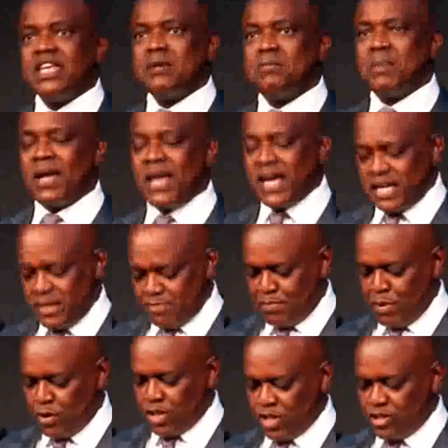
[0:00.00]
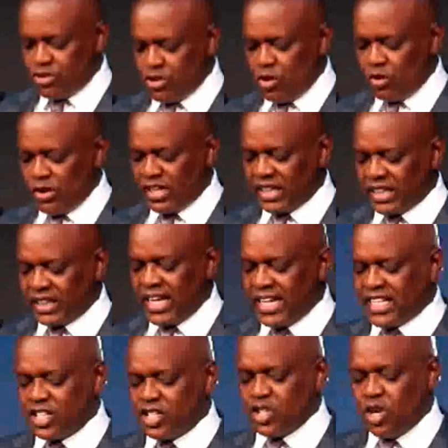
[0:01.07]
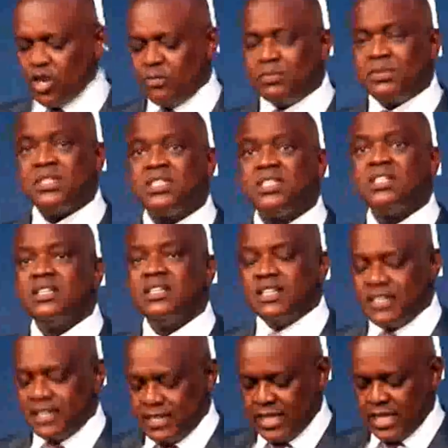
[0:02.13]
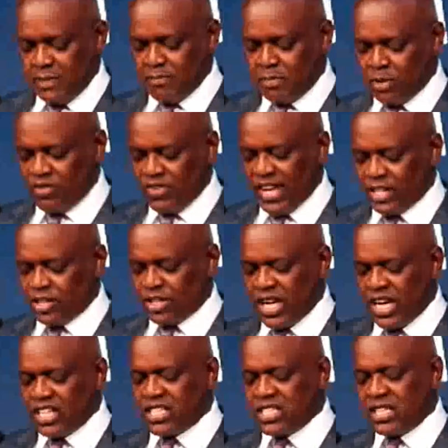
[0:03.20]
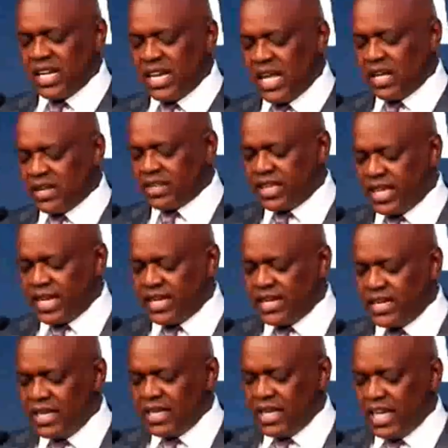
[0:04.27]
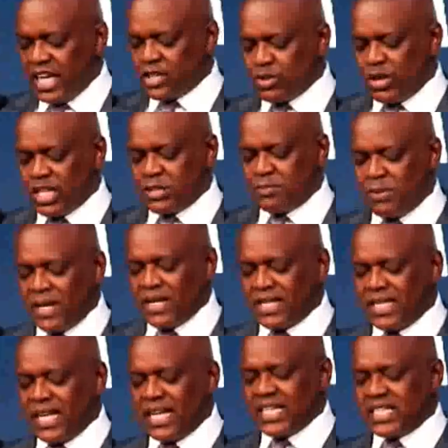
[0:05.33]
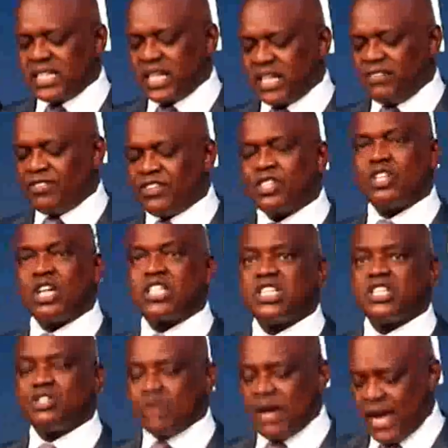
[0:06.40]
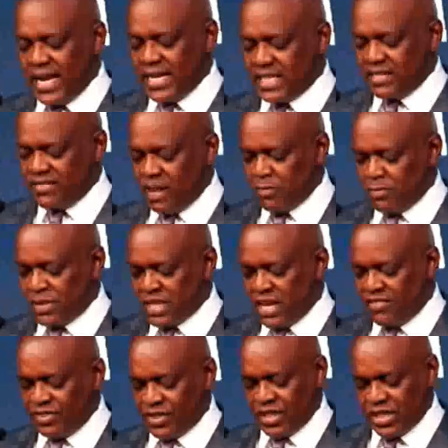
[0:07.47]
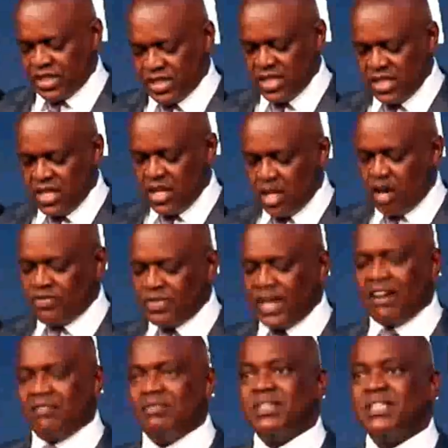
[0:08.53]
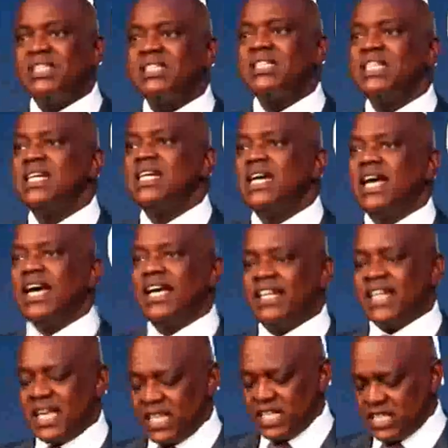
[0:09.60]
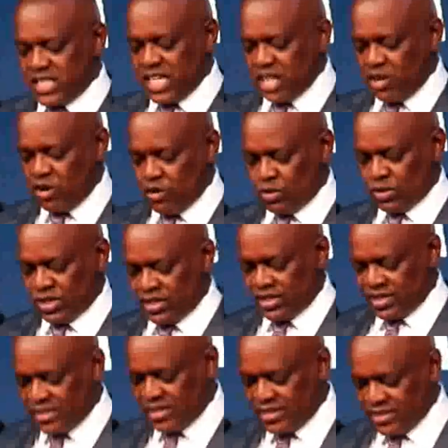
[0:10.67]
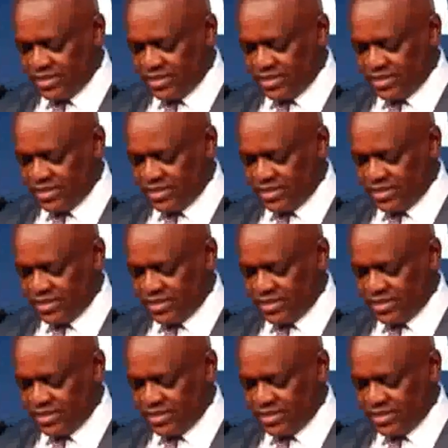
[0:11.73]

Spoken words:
they play an important role in creating jobs, improving education and healthcare, as well as building the necessary infrastructure to aid development efforts of the government and other stakeholders.